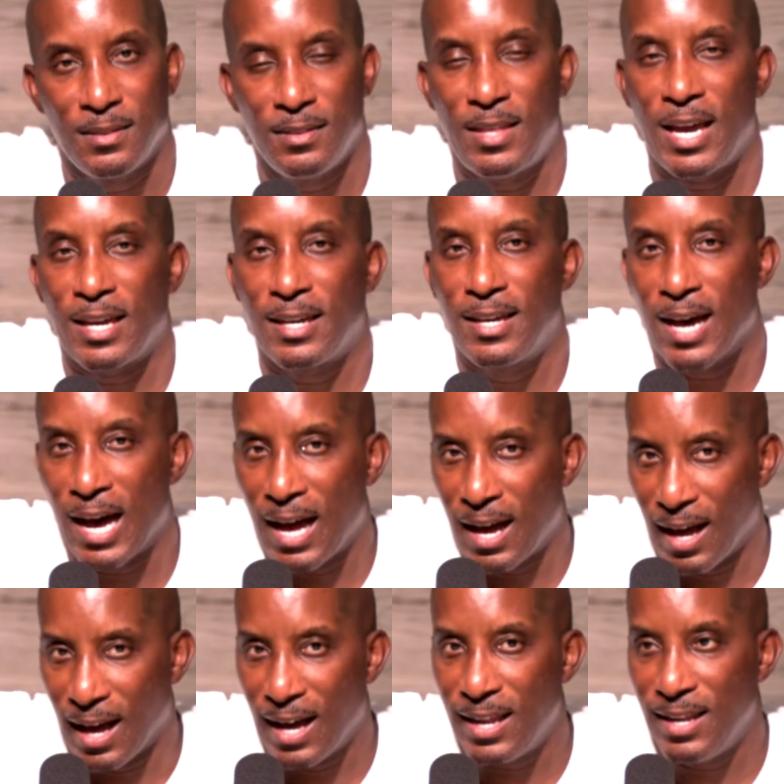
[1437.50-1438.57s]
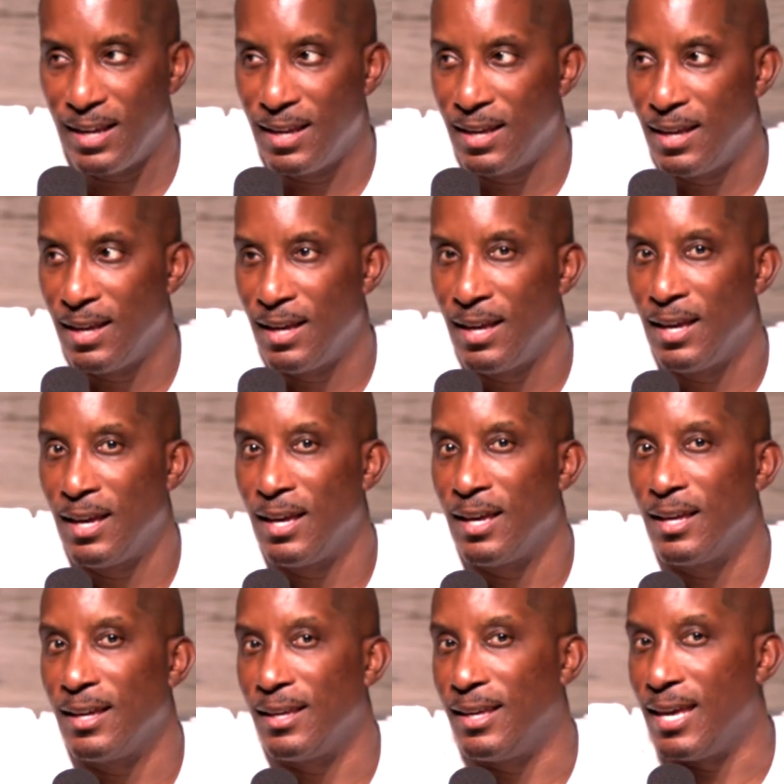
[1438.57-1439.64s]
that God
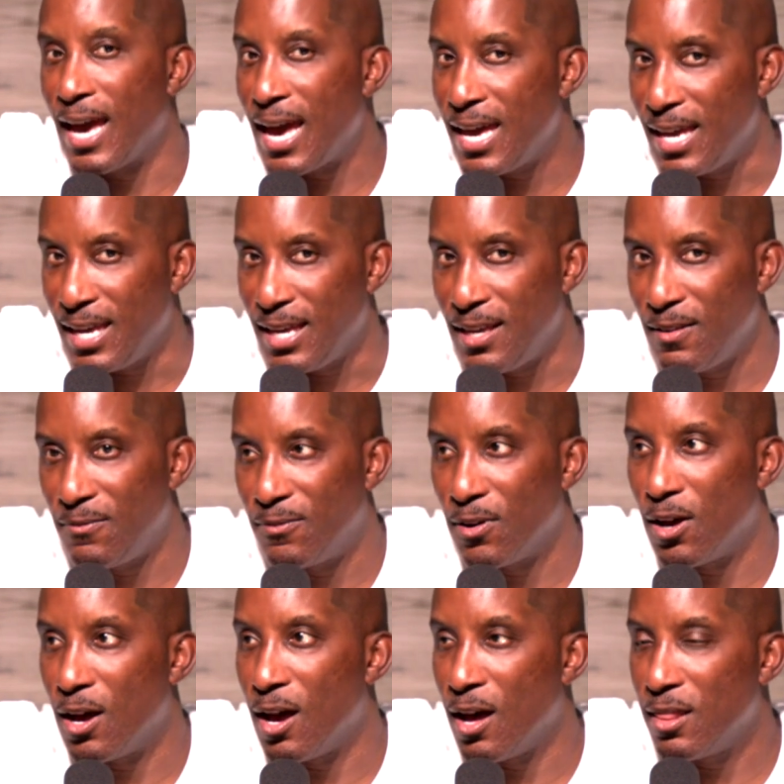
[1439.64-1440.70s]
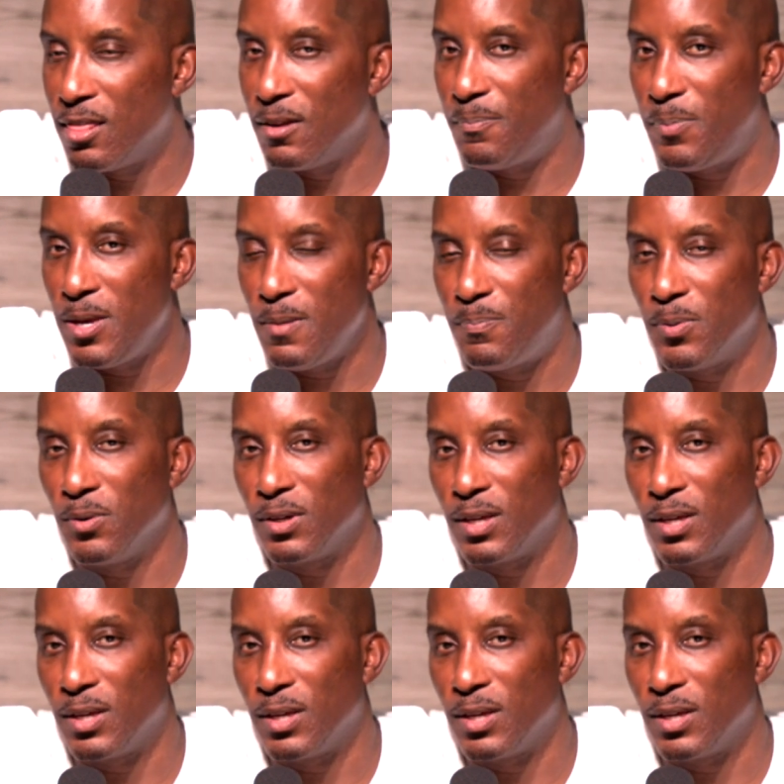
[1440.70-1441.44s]
gave other people